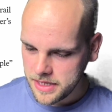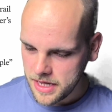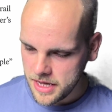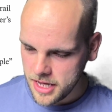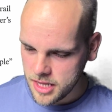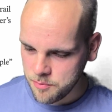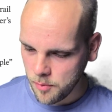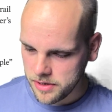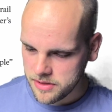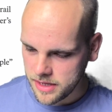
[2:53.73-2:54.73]
As
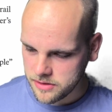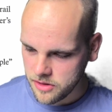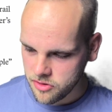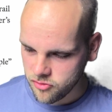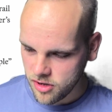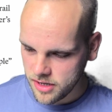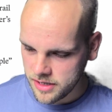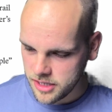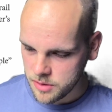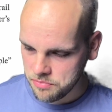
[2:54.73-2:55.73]
public sector strike
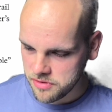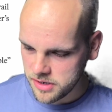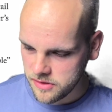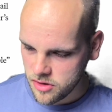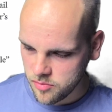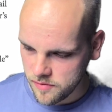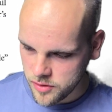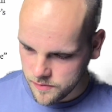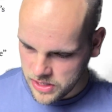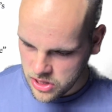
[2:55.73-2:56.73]
hits Britain in the summer of
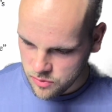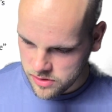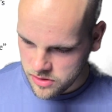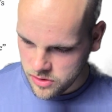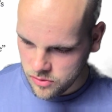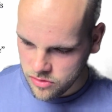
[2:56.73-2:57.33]
2022,